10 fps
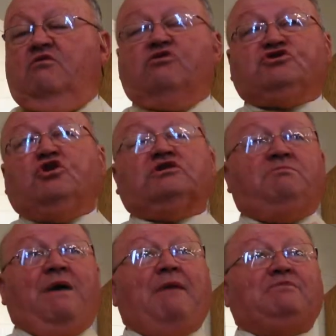We're told to
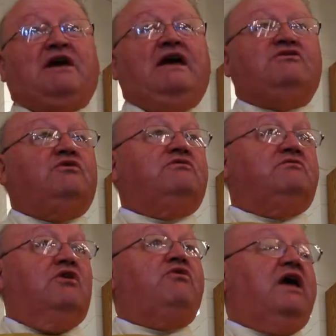baptize. Well,
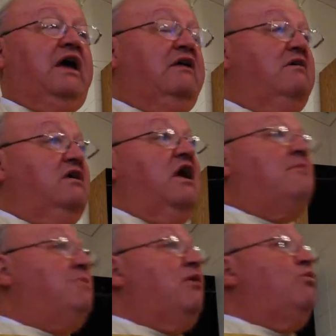okay, yeah,
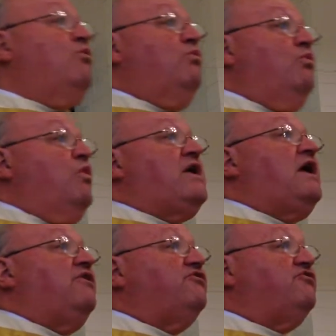but what
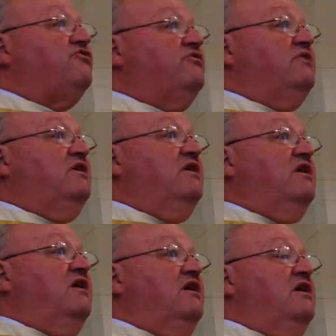else?
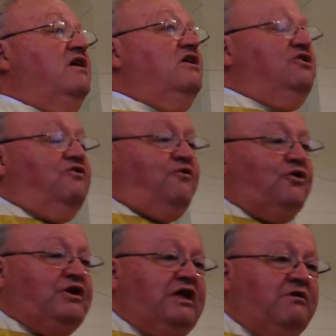You've
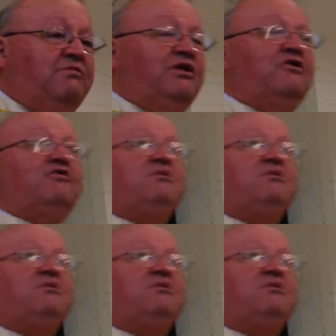heard Deacon Bill over